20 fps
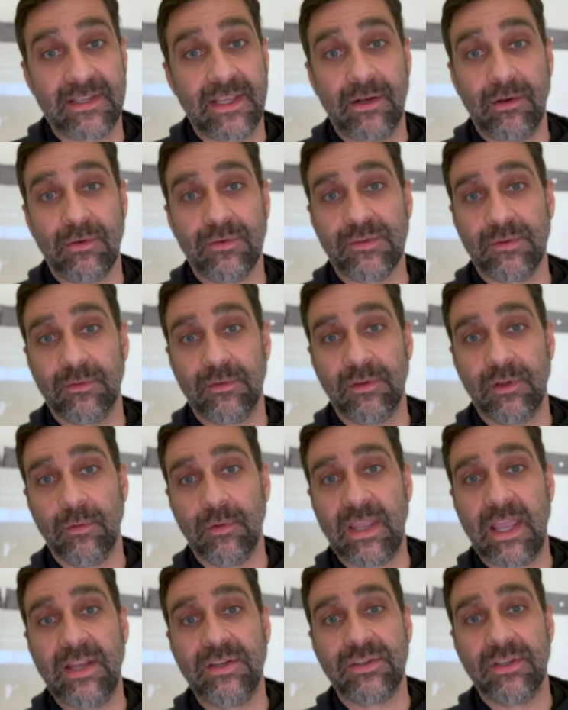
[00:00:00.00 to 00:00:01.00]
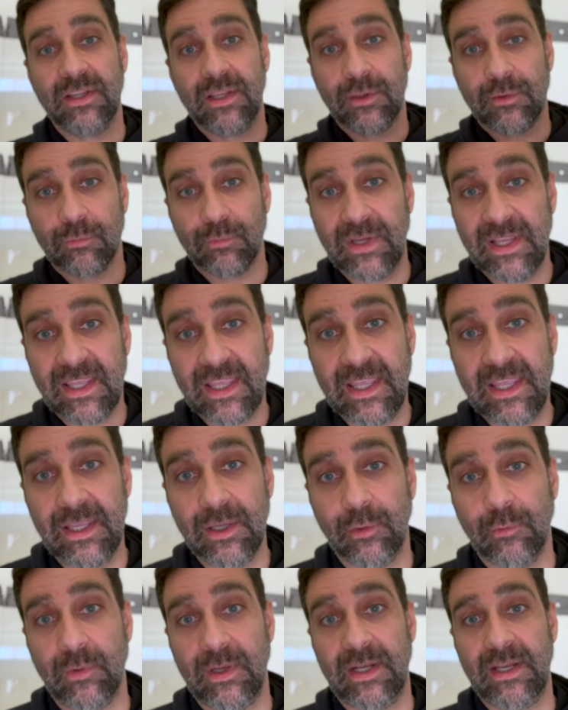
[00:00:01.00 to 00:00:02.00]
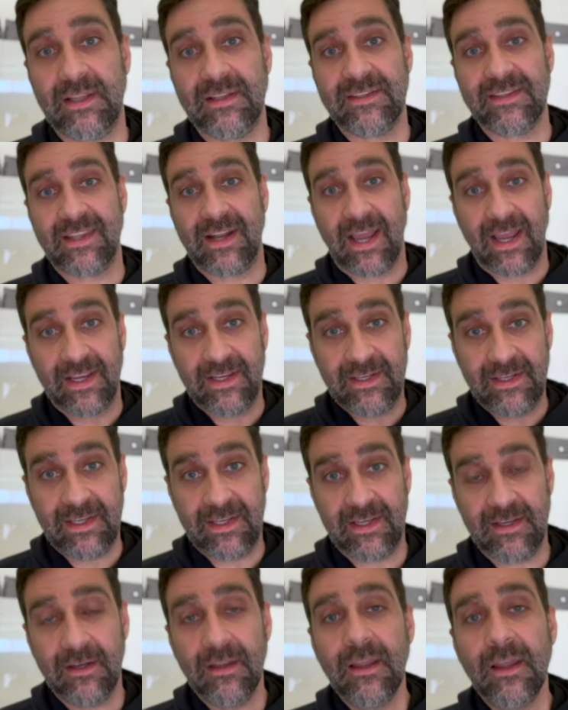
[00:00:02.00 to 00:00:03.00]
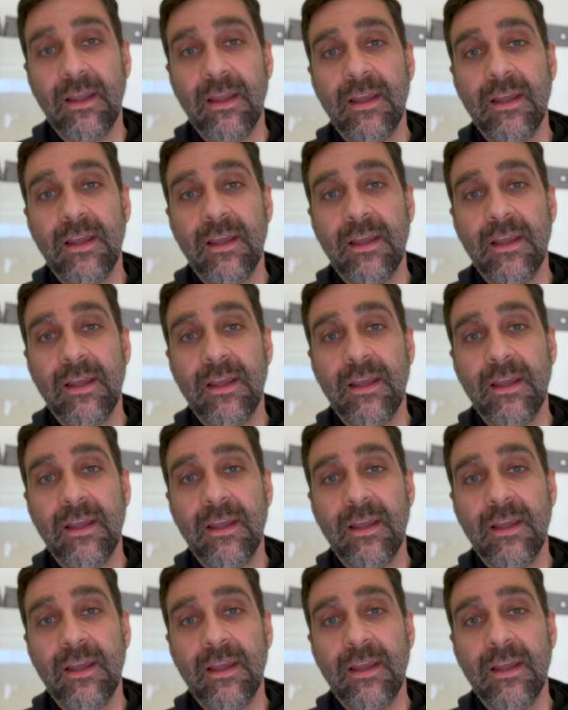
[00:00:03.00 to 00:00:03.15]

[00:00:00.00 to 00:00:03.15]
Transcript: and also the location, the three key ingredients that I need